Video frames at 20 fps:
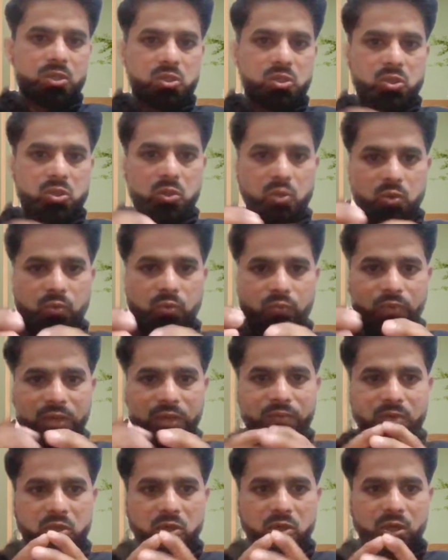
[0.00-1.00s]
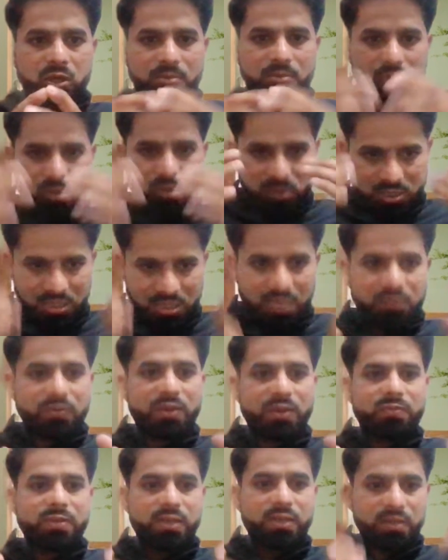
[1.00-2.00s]
So when we talk about the
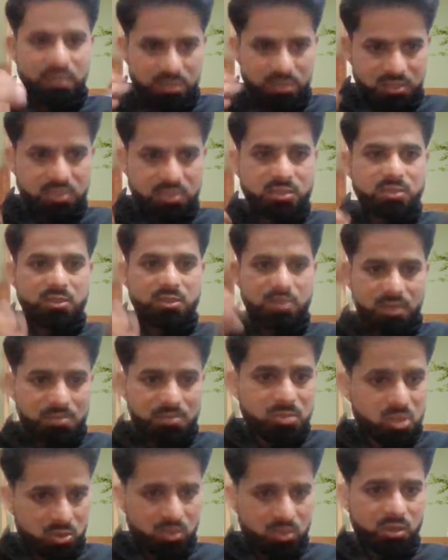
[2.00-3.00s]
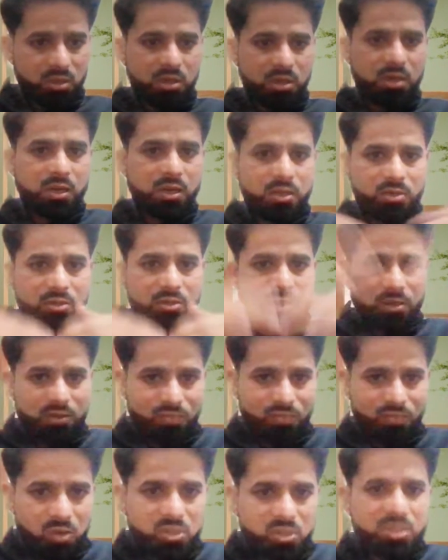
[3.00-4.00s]
self-awareness, it
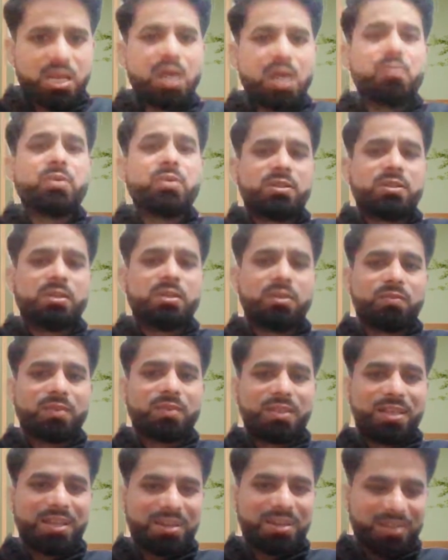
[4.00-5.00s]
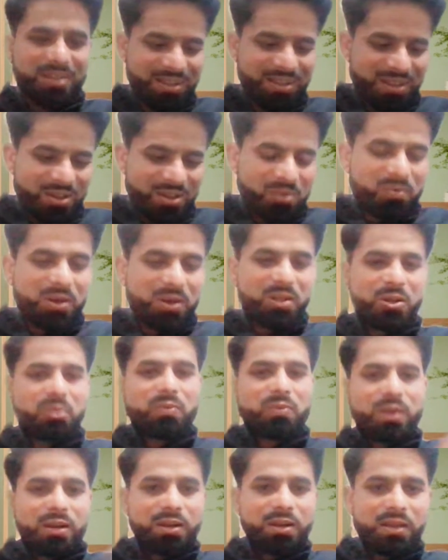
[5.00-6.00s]
involves everything, whether what are
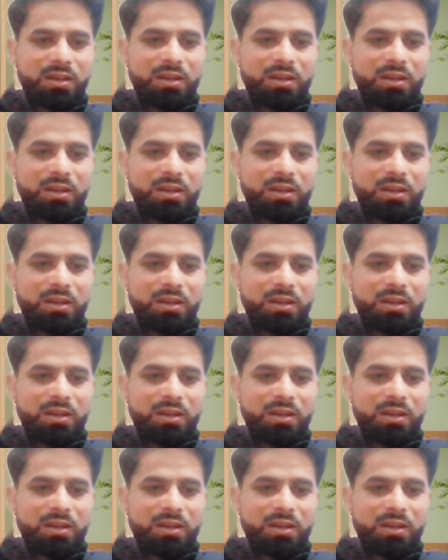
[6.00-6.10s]
your